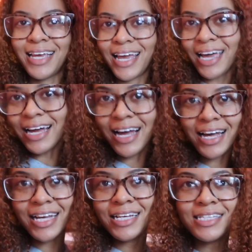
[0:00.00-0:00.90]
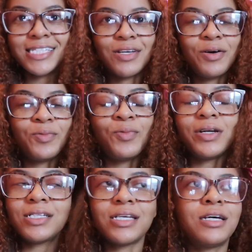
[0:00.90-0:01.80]
Hey guys,
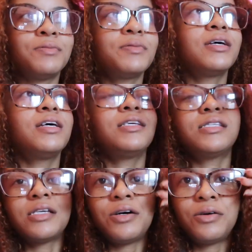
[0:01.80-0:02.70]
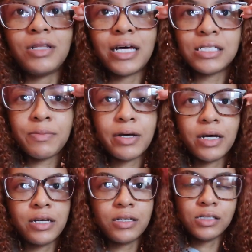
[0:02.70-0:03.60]
what is up? So last time
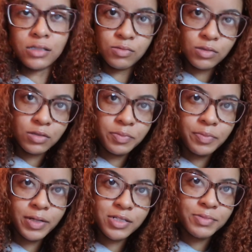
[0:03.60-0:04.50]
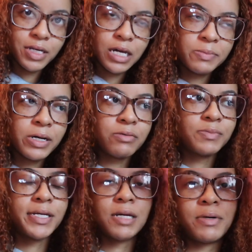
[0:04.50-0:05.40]
I picked up the camera, I was
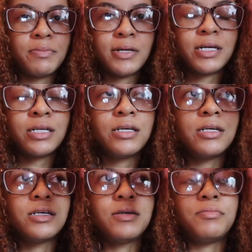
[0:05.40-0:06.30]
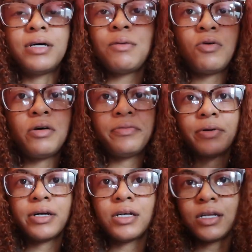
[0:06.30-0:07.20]
making my bed, but I'm off
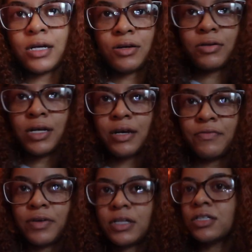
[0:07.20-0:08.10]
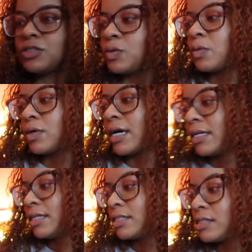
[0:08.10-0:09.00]
work now and I finished doing what I
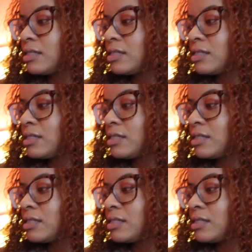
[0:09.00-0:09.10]
needed to